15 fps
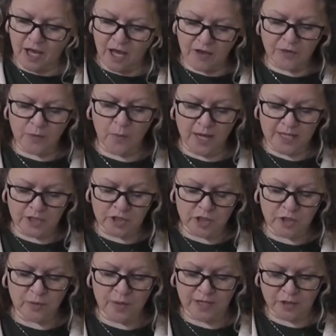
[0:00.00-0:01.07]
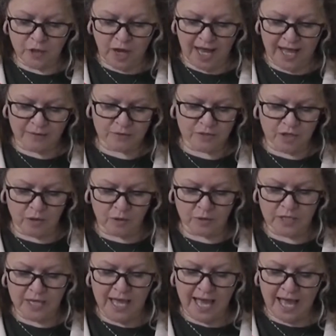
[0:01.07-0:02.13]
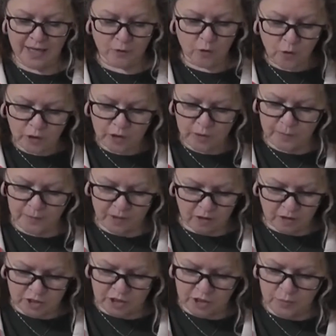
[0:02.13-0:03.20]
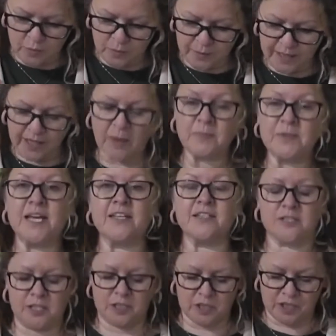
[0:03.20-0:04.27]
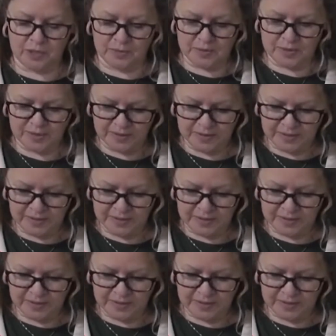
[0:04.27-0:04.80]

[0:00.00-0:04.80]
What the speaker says: Otherwise, you and your household and all who belong to you will become destitute.'"